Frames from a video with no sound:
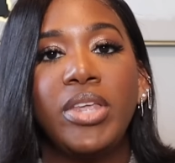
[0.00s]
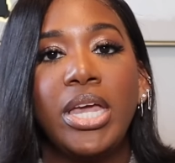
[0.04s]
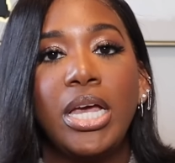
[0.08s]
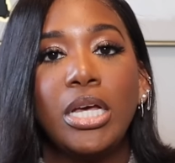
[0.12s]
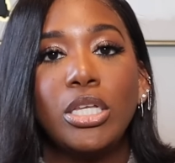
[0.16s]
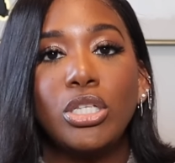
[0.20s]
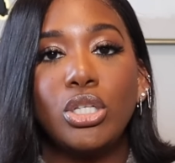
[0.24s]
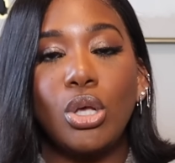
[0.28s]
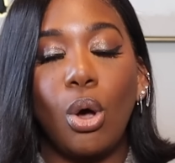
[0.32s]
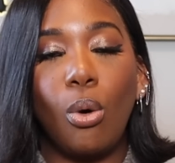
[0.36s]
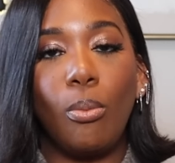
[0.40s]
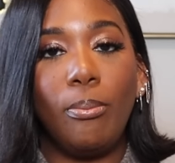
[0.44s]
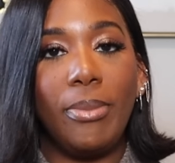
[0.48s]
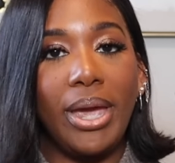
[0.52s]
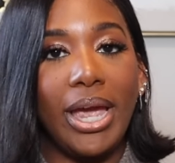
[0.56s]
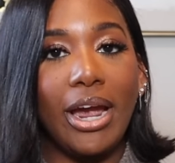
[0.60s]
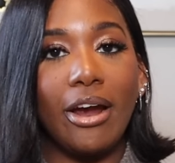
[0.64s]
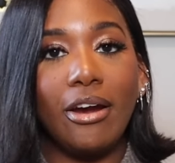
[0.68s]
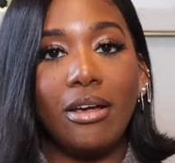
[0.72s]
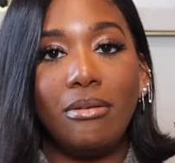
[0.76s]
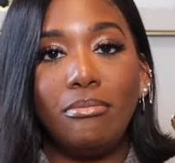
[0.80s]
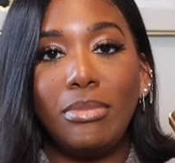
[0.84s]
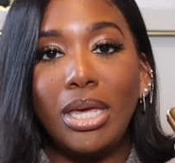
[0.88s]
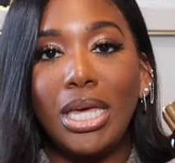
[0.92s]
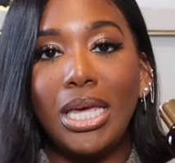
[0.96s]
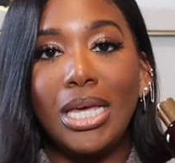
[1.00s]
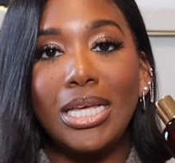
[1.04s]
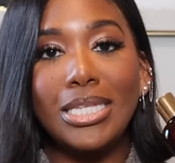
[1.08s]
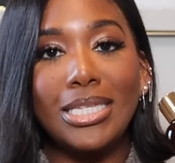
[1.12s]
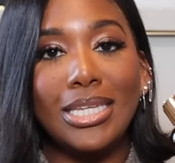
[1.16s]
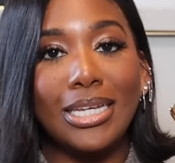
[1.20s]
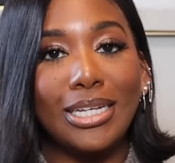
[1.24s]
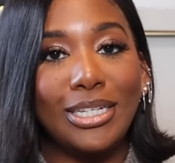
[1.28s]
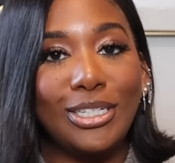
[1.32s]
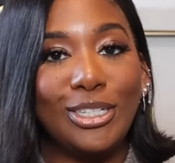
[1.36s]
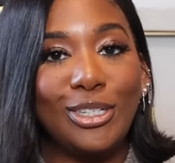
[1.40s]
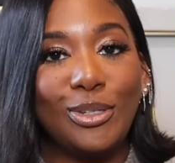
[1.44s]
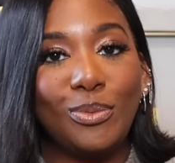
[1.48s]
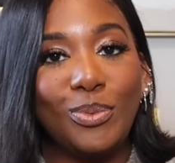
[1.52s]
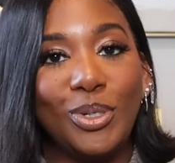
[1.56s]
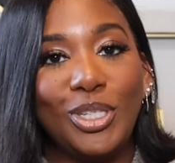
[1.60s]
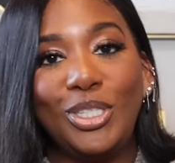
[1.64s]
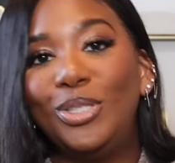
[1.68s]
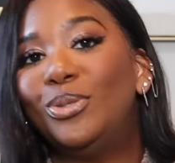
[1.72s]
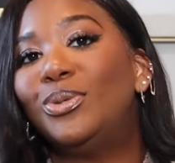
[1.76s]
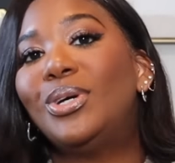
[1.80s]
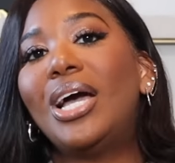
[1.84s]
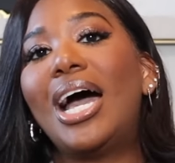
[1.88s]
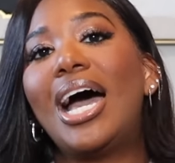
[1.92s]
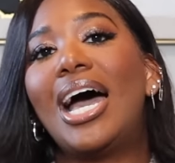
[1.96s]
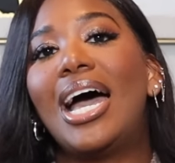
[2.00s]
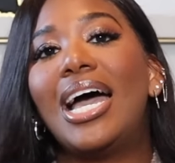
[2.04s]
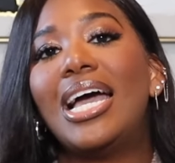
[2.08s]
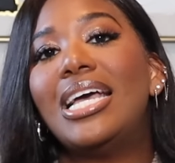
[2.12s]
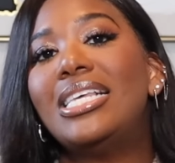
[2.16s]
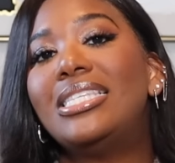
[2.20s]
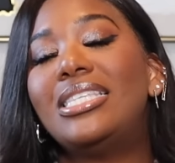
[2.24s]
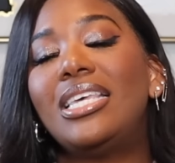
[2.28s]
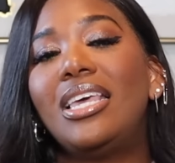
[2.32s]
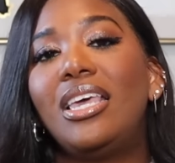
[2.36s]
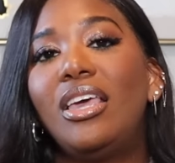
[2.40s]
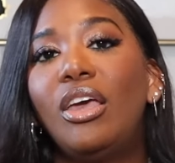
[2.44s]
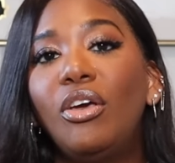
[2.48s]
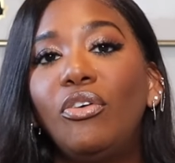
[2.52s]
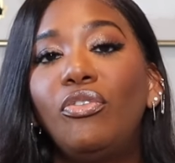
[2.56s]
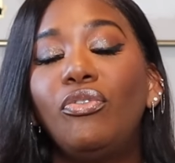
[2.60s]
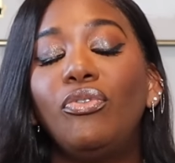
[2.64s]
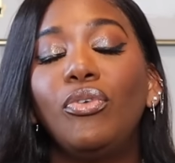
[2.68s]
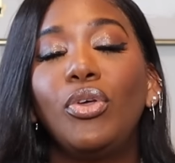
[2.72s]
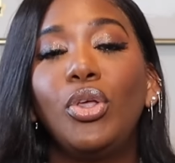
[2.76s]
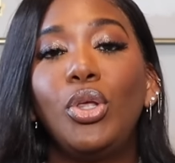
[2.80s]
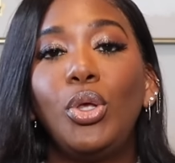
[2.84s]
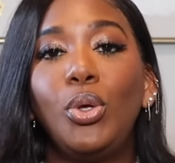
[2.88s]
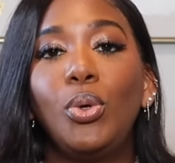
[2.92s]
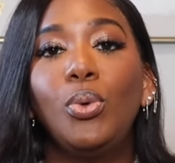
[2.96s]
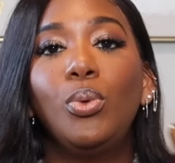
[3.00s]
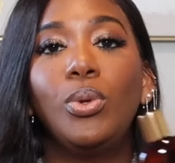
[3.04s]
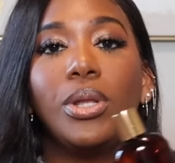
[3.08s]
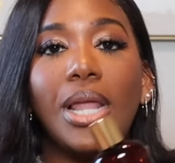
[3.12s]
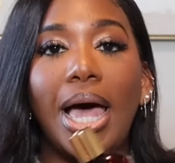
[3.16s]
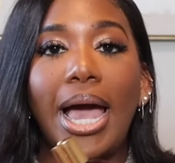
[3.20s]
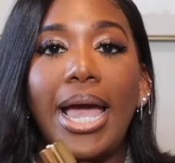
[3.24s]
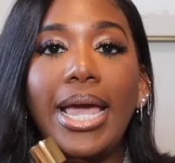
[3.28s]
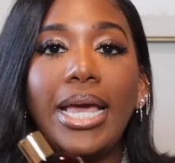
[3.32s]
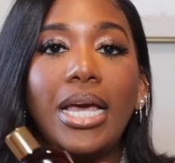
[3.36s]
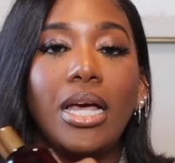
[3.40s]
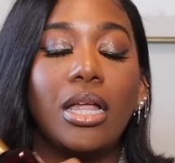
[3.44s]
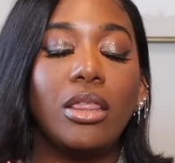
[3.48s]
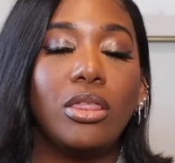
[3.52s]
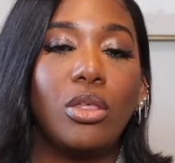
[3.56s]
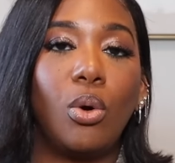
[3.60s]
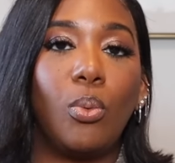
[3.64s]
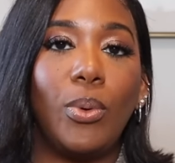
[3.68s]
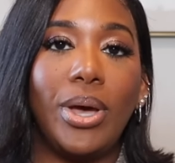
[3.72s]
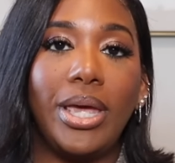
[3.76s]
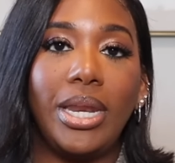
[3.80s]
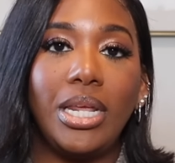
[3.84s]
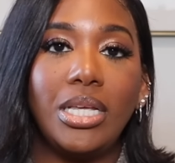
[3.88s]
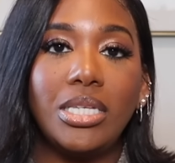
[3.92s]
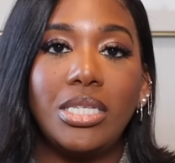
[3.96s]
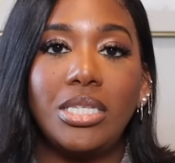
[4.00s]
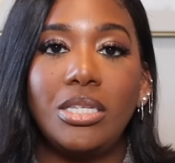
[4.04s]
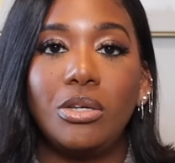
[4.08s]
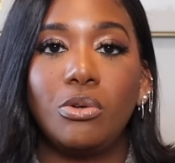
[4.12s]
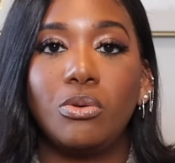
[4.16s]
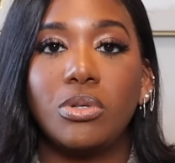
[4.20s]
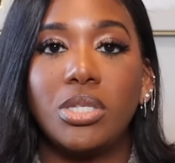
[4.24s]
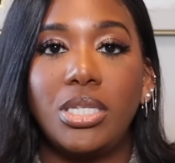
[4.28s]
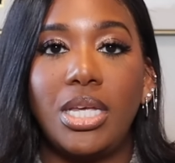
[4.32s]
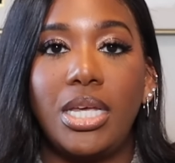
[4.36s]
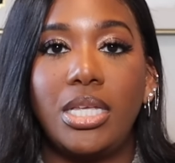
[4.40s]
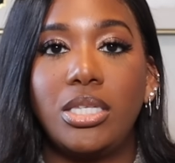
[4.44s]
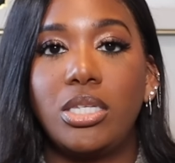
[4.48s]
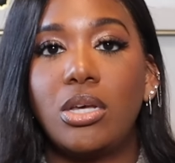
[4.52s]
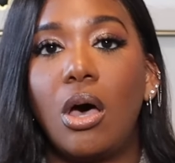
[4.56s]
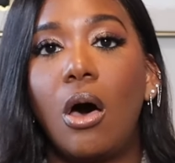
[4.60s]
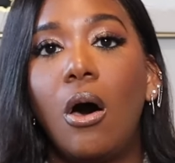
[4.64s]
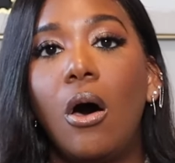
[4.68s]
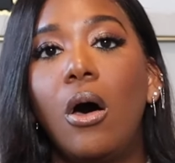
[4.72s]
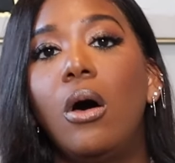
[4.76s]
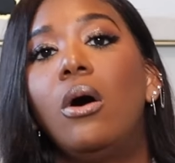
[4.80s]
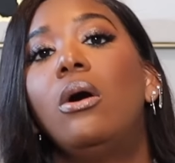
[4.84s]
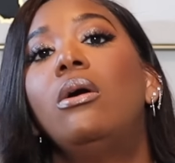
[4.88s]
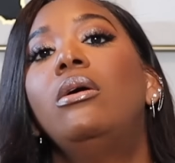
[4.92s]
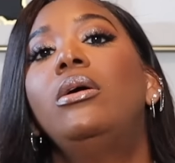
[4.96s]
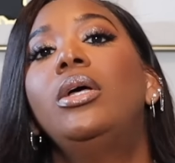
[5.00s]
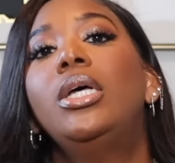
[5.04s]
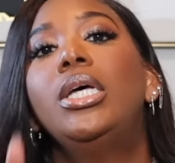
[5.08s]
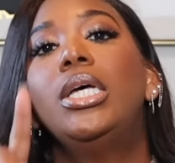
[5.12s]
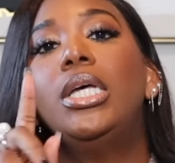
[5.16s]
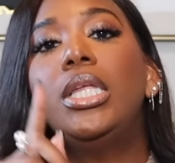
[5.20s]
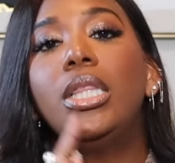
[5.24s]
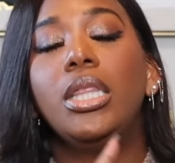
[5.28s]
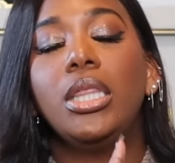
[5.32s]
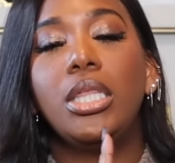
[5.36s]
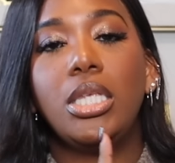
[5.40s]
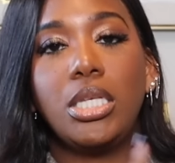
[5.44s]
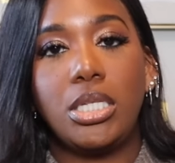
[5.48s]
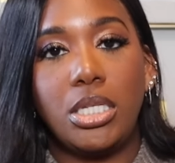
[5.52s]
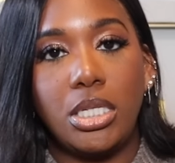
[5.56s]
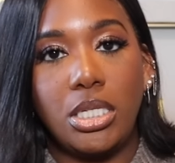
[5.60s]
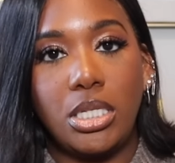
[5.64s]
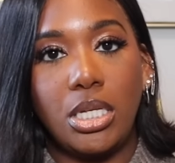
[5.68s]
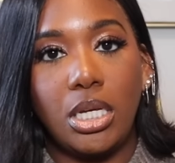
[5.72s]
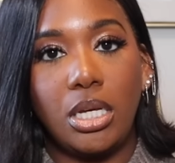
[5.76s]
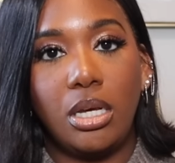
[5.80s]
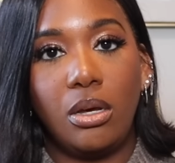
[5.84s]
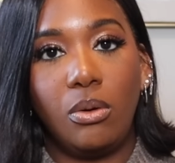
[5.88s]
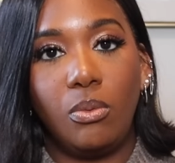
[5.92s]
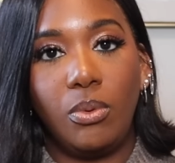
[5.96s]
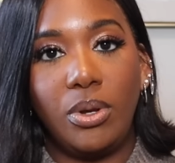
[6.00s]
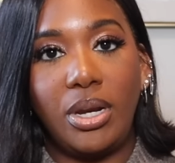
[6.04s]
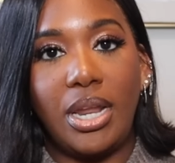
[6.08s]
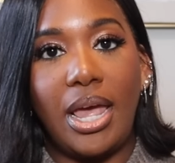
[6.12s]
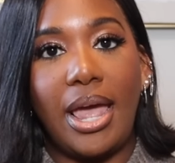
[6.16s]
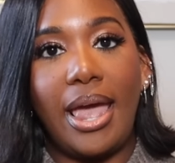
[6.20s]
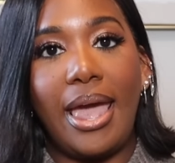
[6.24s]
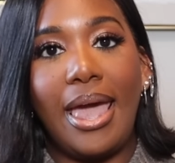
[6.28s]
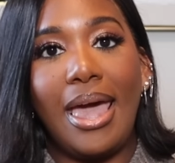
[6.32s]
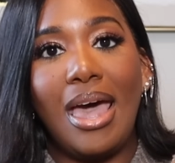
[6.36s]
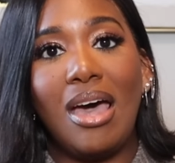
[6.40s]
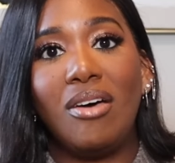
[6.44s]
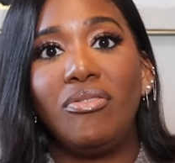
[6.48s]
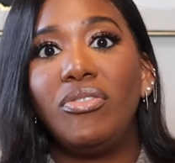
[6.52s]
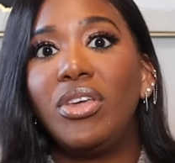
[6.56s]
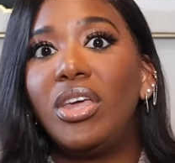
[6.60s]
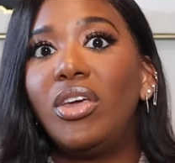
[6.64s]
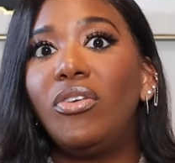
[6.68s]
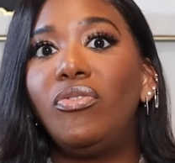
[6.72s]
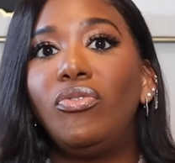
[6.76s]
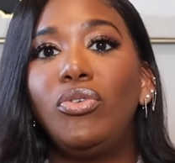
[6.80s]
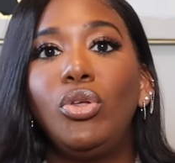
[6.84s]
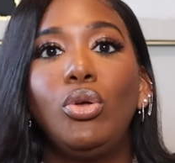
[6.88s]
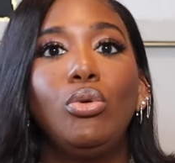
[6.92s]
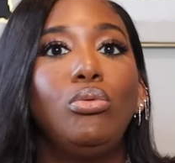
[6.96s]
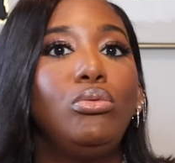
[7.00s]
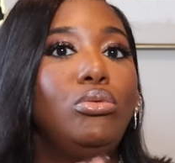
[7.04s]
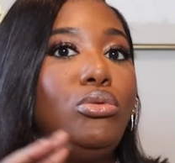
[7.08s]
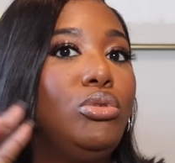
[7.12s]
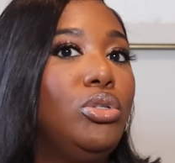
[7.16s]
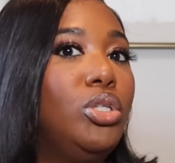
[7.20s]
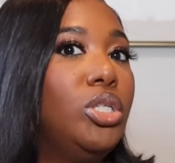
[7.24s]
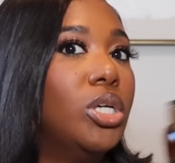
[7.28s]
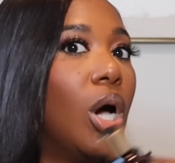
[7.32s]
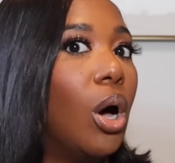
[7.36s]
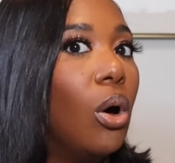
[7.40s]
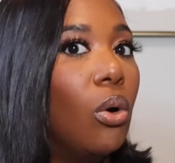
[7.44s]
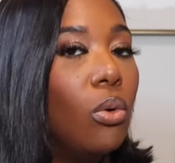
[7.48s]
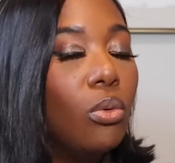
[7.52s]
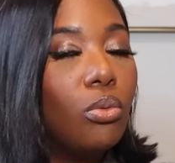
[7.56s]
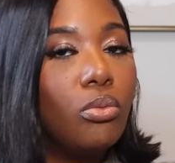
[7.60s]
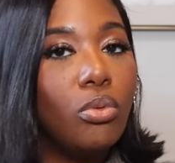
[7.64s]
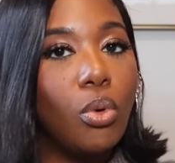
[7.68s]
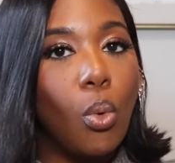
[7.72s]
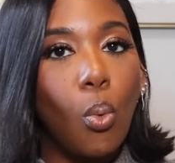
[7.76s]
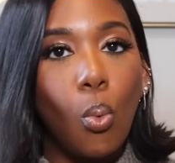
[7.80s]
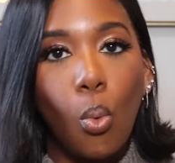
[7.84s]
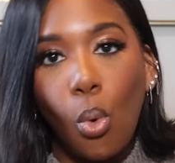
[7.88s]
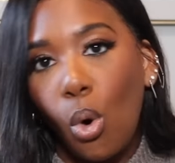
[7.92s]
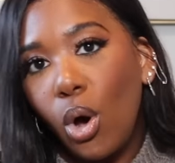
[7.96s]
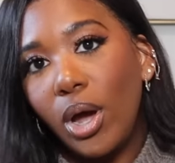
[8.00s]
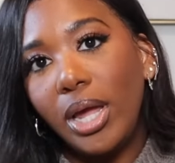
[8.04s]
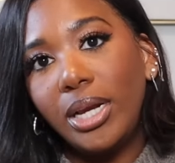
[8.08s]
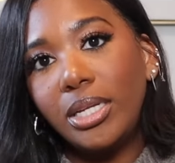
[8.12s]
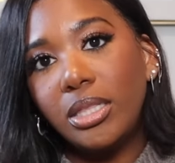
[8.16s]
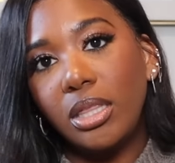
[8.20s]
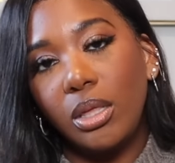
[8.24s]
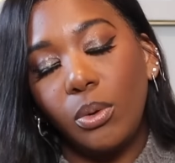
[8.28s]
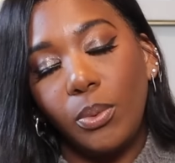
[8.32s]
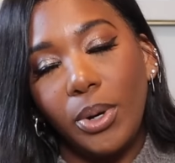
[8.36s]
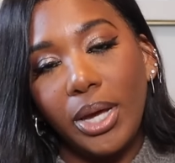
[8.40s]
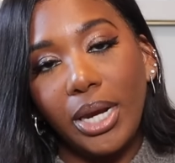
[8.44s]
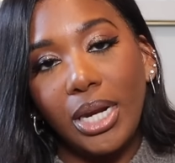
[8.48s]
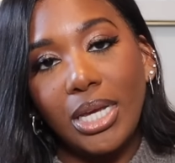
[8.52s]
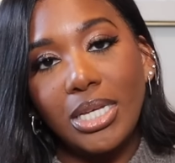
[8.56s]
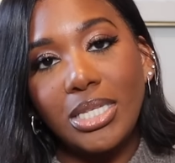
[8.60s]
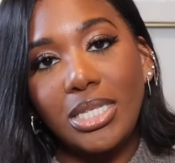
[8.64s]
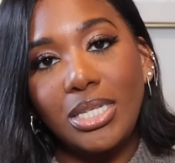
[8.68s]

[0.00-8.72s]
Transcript: So Marry Me is a good one, you guys. If you like the Wedding silk Santal, this is a good one to have. If you don't want the Wedding